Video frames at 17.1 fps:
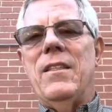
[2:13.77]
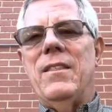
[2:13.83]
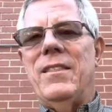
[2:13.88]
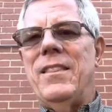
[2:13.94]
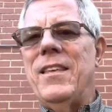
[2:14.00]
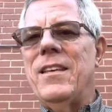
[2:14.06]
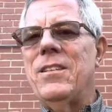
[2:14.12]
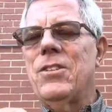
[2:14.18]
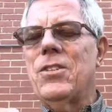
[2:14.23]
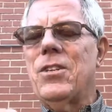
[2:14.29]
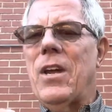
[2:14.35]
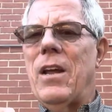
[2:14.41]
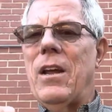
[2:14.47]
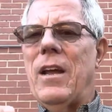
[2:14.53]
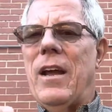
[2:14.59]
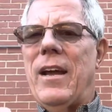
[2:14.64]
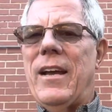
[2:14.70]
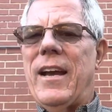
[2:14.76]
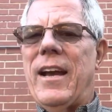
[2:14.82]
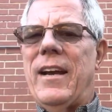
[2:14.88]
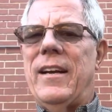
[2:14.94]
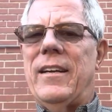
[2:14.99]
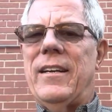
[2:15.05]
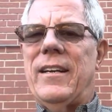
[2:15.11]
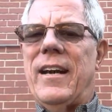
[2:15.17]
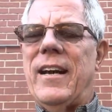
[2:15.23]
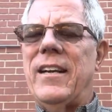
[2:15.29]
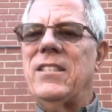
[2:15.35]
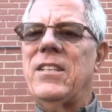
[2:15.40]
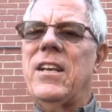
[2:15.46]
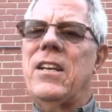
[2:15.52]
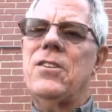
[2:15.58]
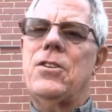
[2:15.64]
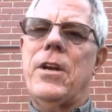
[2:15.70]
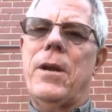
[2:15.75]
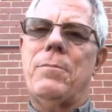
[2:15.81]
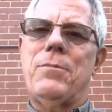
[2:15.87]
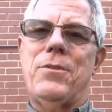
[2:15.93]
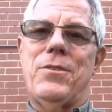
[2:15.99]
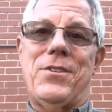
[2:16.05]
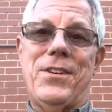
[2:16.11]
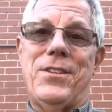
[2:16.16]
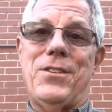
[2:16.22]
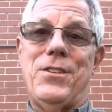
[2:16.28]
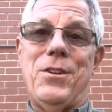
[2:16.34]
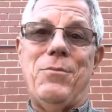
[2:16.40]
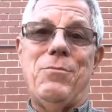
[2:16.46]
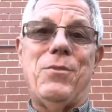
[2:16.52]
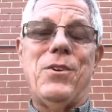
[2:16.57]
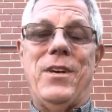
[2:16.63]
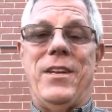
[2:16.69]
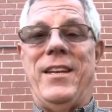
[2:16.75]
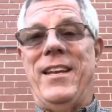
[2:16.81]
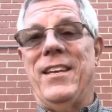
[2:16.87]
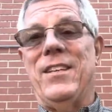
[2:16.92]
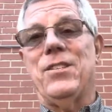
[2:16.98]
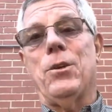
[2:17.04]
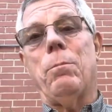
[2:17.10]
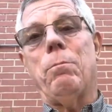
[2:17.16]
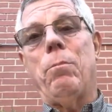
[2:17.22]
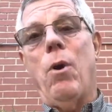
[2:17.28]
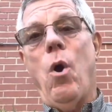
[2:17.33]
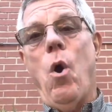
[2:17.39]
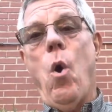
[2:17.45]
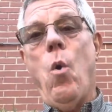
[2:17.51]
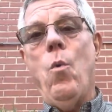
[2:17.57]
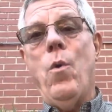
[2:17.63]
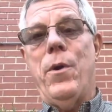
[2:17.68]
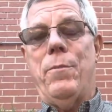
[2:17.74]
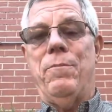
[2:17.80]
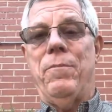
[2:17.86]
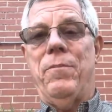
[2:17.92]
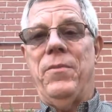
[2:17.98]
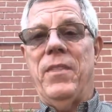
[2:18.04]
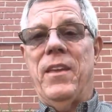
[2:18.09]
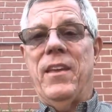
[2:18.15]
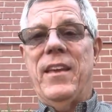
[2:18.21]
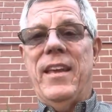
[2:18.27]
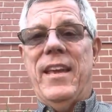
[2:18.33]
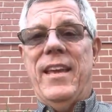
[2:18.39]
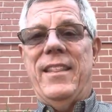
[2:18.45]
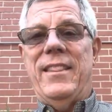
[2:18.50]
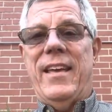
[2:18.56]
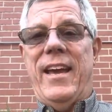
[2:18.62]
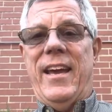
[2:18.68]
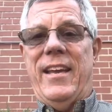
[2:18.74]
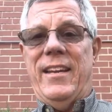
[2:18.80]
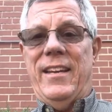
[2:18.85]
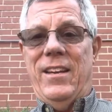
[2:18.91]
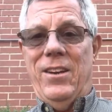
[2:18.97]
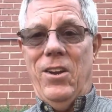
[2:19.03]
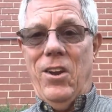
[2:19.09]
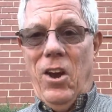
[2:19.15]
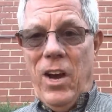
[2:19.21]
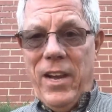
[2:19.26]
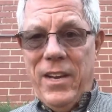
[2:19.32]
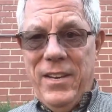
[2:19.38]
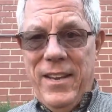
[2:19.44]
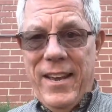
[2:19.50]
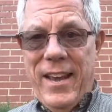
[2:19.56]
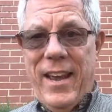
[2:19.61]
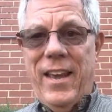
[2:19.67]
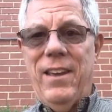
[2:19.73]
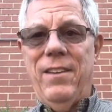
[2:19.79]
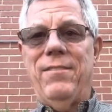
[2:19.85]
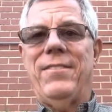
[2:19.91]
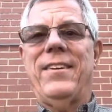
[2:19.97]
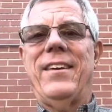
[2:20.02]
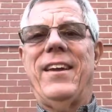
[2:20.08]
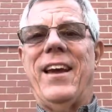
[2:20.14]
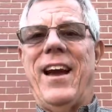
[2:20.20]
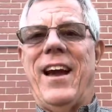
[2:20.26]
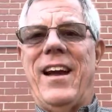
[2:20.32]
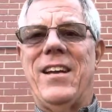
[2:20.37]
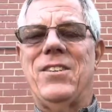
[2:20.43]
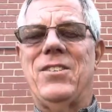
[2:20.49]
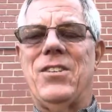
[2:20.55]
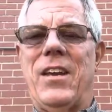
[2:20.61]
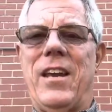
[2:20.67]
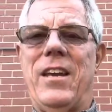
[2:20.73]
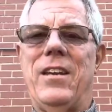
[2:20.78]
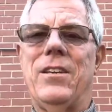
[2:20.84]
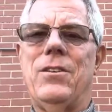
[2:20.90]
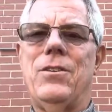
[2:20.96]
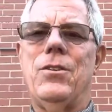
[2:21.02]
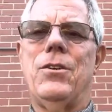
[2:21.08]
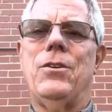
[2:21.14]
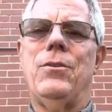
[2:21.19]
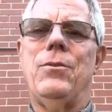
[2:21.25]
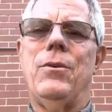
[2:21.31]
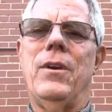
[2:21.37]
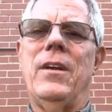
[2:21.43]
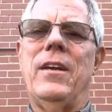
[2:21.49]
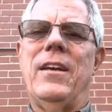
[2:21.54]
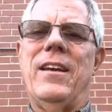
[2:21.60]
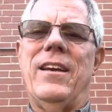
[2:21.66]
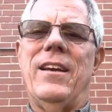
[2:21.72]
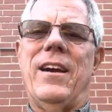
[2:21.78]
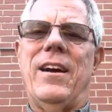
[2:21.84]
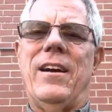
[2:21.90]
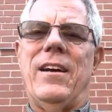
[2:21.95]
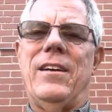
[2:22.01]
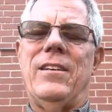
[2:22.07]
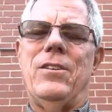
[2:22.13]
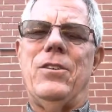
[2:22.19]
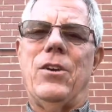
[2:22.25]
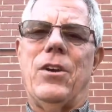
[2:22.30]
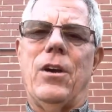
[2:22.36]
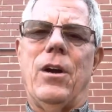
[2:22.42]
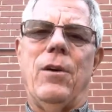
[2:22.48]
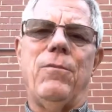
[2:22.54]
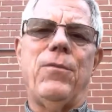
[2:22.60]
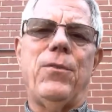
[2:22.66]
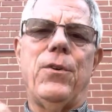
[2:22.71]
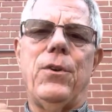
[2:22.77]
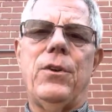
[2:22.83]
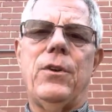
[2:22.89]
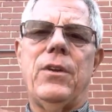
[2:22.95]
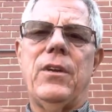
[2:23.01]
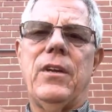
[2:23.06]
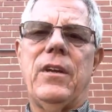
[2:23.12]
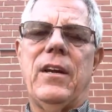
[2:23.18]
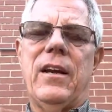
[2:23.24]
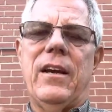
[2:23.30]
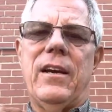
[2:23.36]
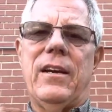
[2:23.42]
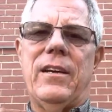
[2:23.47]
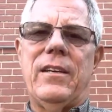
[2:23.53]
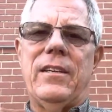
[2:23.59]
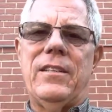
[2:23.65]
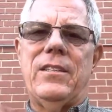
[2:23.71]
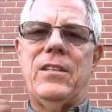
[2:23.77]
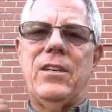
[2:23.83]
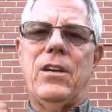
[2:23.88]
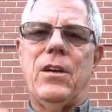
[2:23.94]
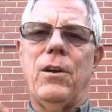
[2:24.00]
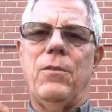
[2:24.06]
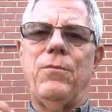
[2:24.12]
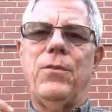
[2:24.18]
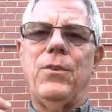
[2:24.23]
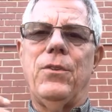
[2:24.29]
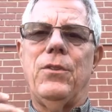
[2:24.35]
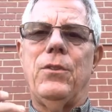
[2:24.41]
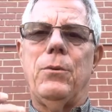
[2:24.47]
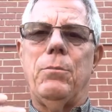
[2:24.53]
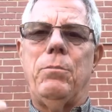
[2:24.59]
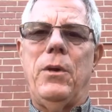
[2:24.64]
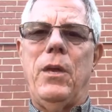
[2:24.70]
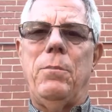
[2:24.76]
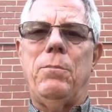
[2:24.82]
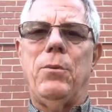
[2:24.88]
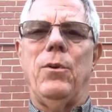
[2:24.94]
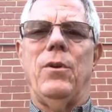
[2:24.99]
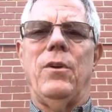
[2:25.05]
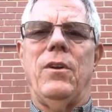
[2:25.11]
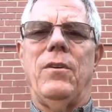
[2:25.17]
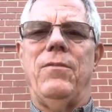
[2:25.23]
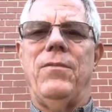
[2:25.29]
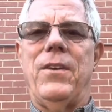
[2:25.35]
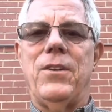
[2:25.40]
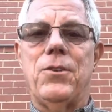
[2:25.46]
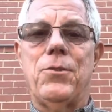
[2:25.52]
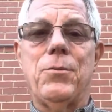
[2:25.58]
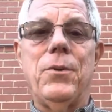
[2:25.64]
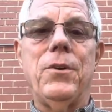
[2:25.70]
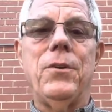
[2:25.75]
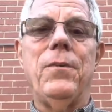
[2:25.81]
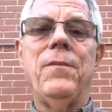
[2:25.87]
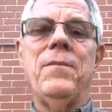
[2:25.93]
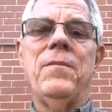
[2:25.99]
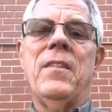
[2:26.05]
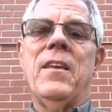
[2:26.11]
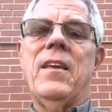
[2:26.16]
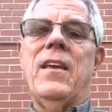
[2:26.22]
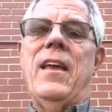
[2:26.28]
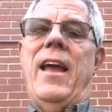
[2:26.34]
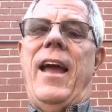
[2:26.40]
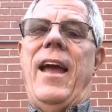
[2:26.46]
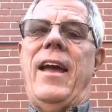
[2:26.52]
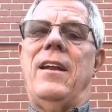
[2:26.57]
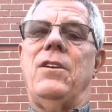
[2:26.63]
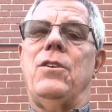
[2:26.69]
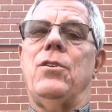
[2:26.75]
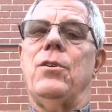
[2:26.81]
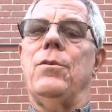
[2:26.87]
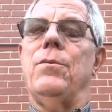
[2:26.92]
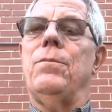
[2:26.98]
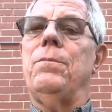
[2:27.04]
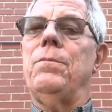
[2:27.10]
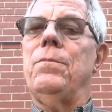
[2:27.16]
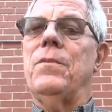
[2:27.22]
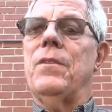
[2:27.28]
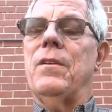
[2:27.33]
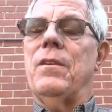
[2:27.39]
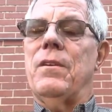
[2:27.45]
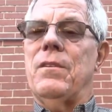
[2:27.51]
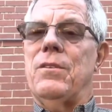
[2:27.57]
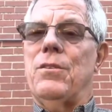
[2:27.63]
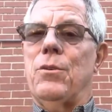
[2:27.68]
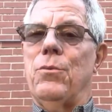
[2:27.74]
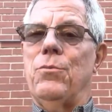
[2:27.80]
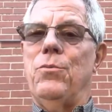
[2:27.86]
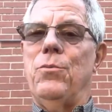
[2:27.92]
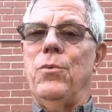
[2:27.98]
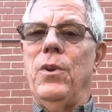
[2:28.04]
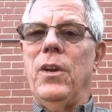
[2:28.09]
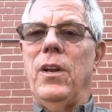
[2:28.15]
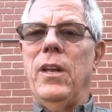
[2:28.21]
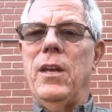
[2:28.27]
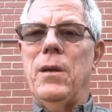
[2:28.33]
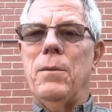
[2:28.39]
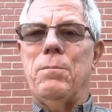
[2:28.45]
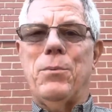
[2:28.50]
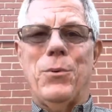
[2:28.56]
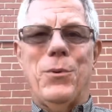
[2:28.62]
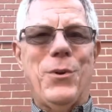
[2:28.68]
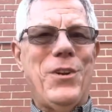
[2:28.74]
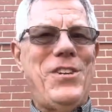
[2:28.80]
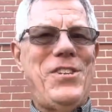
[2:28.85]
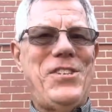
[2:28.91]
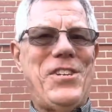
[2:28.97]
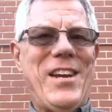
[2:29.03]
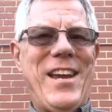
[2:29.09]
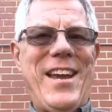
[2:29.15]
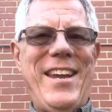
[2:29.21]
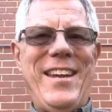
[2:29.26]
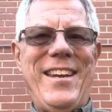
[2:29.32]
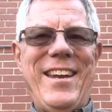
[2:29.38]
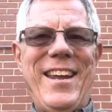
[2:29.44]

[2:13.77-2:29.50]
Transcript: This uh, uh, Isaiah chapter 61 is a poem that God gave Isaiah to uh, to comfort uh, to comfort the people of Israel and to to really appreciate